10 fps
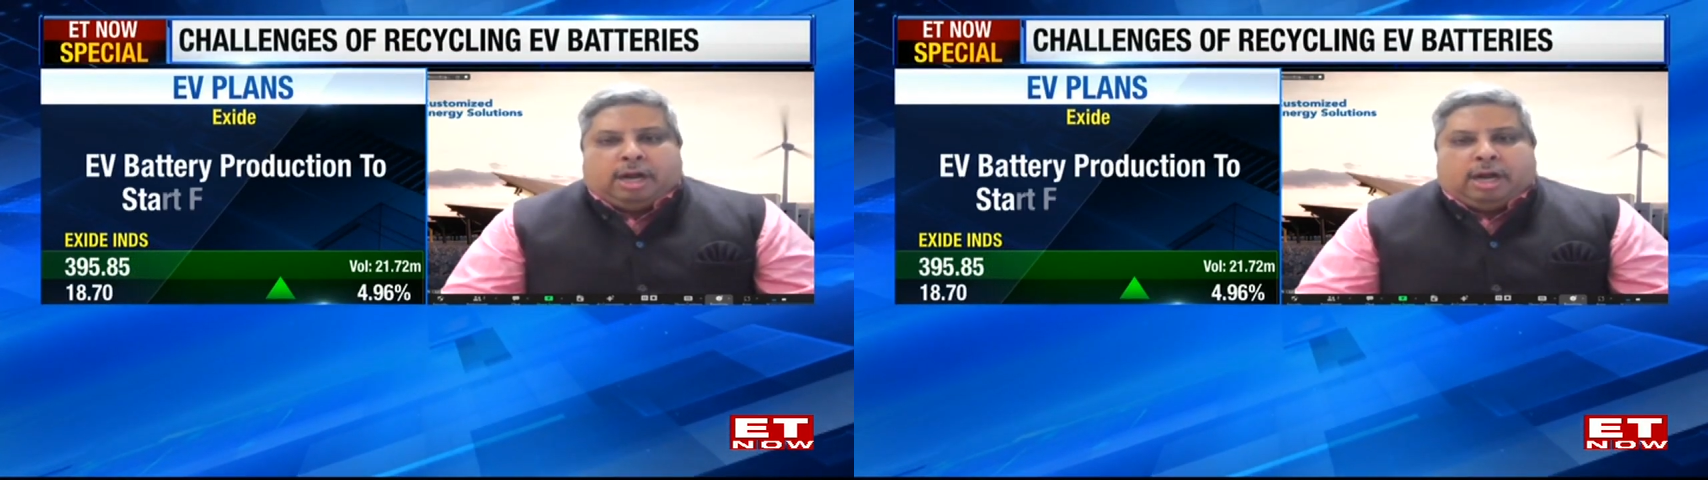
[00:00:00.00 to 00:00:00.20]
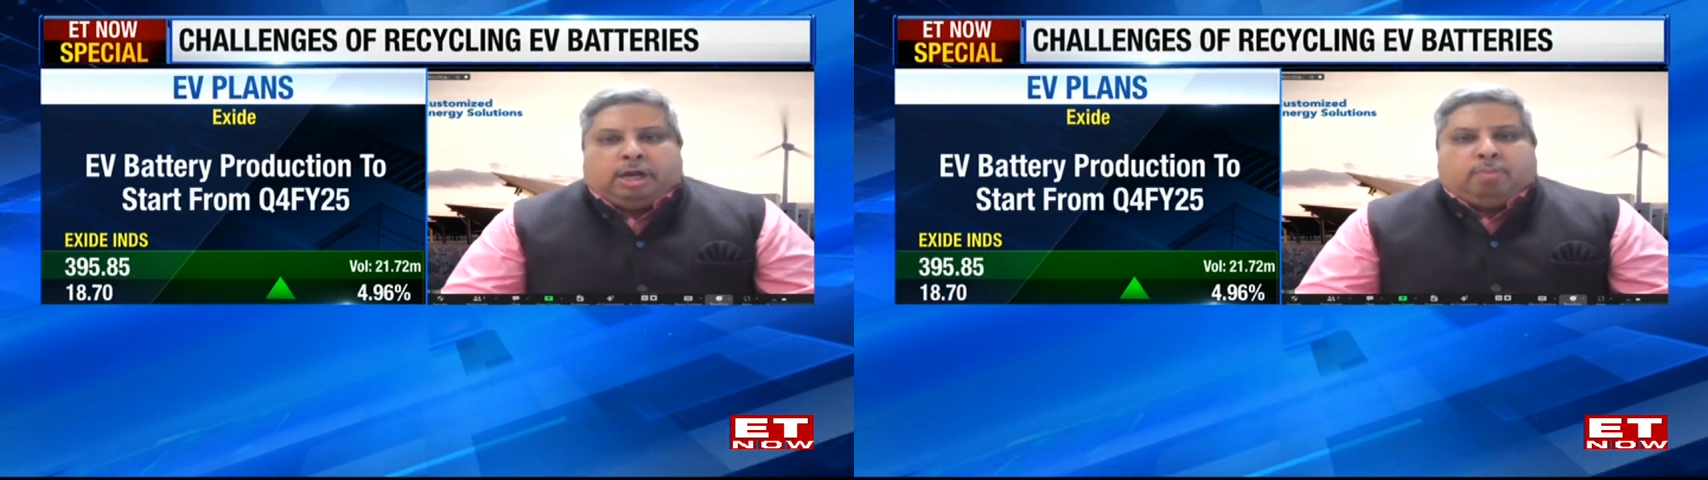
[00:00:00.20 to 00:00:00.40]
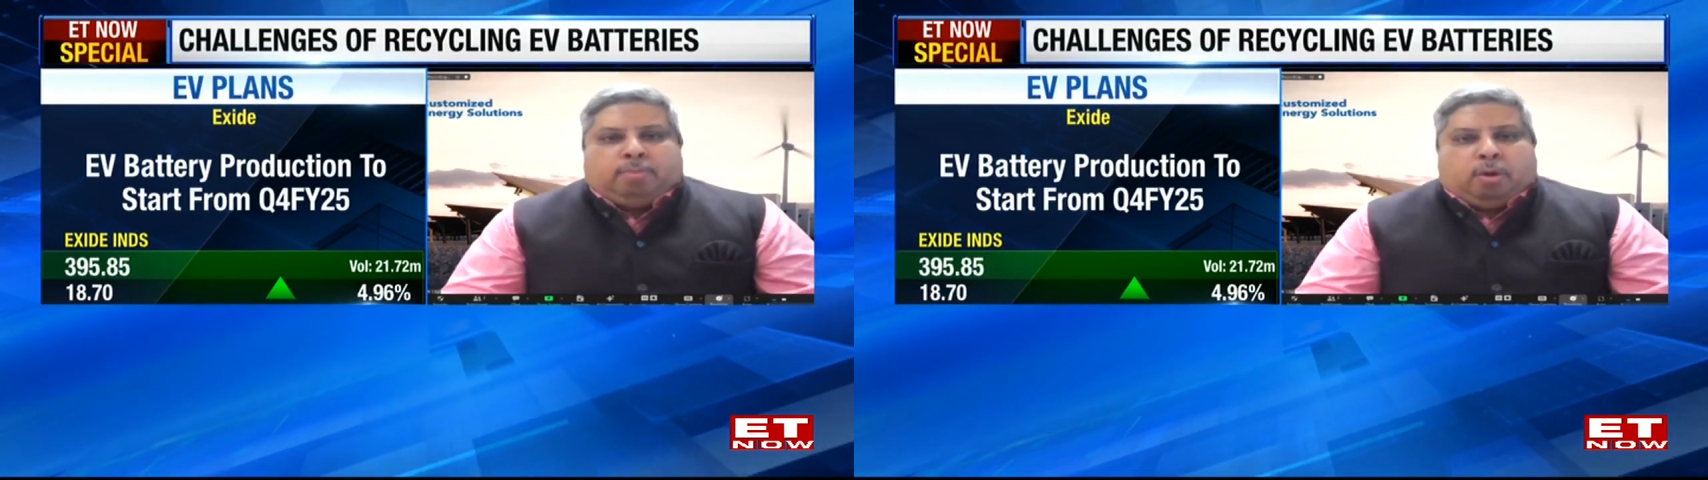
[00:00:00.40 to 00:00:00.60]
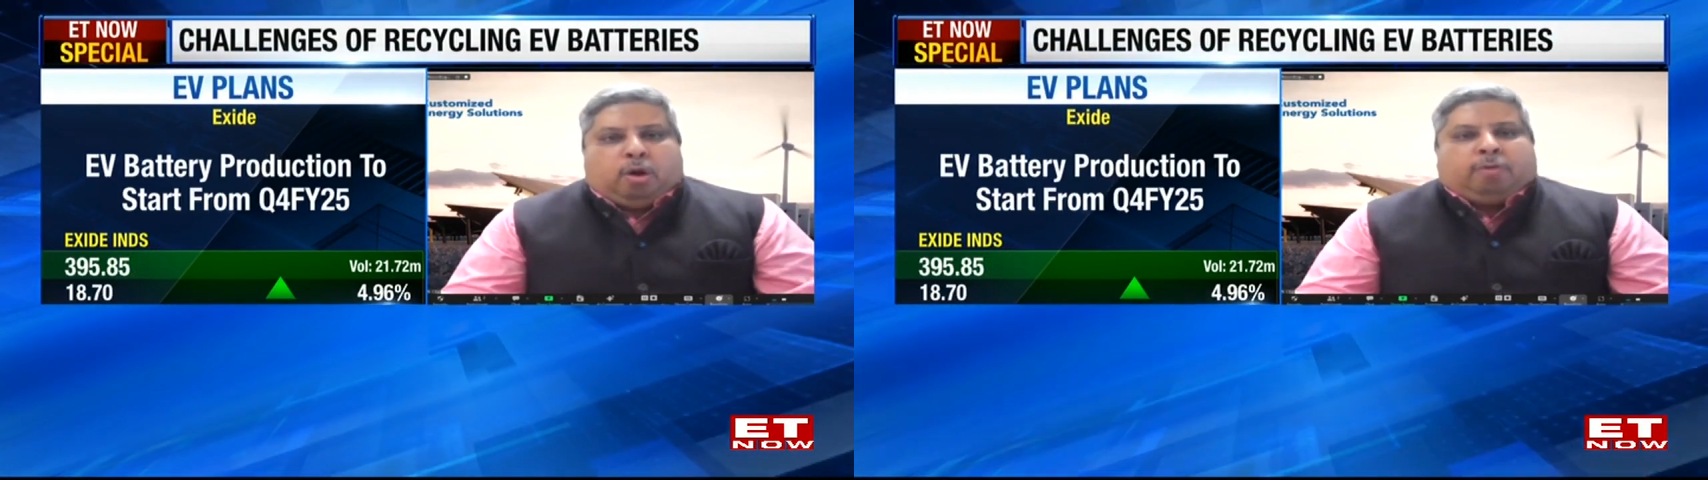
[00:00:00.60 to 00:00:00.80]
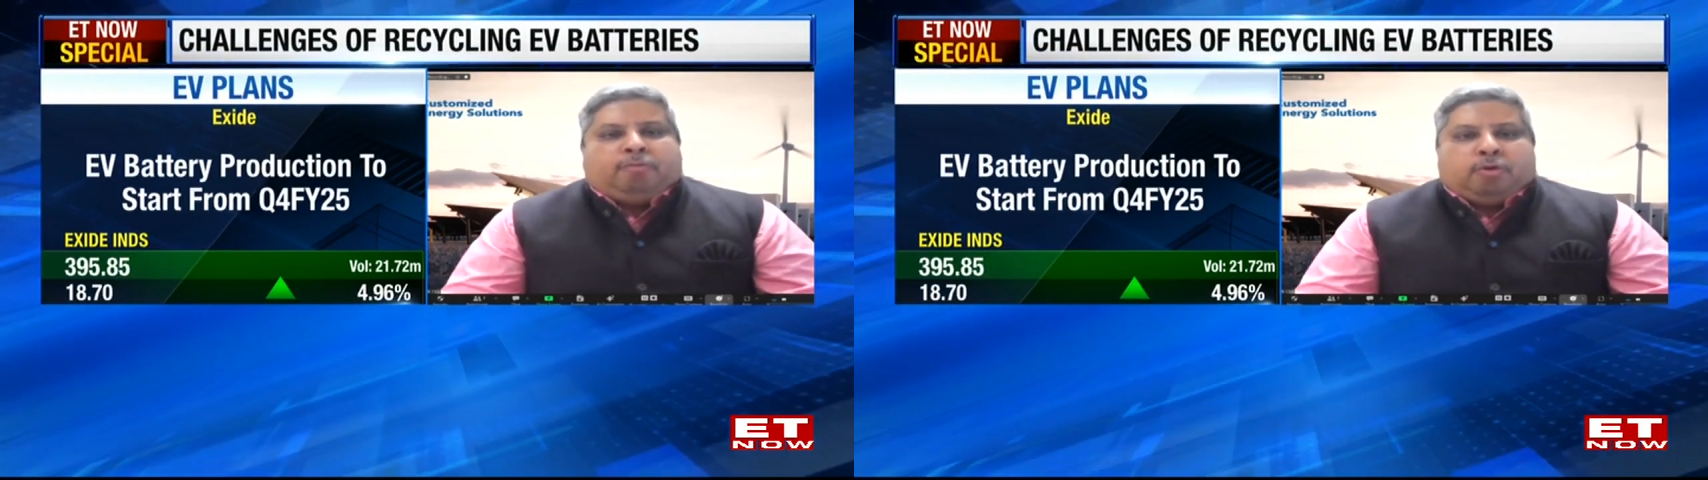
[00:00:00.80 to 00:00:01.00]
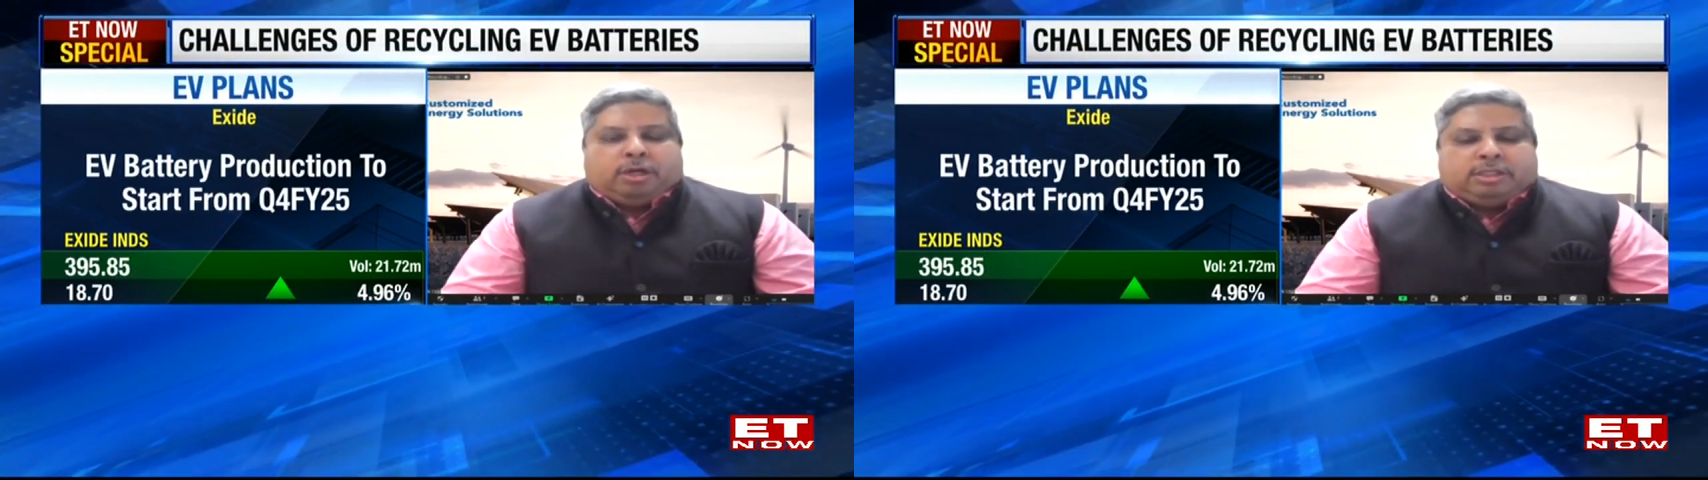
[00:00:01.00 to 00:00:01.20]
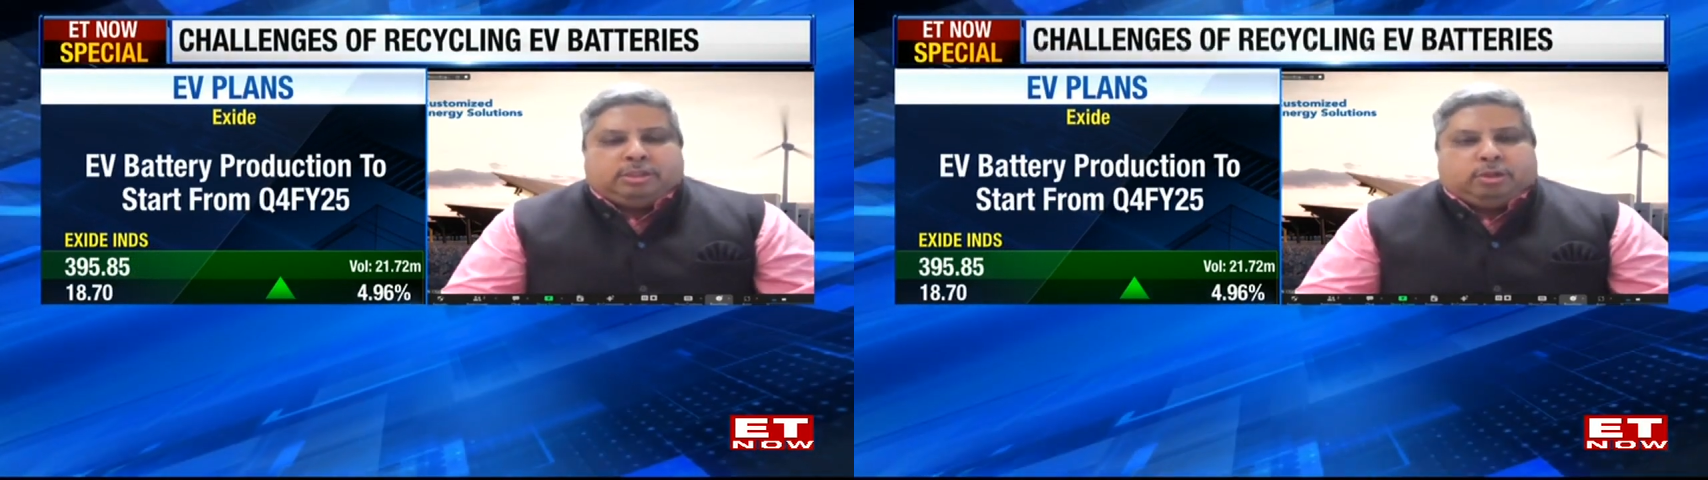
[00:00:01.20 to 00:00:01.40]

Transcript: Right now, a lot of focus is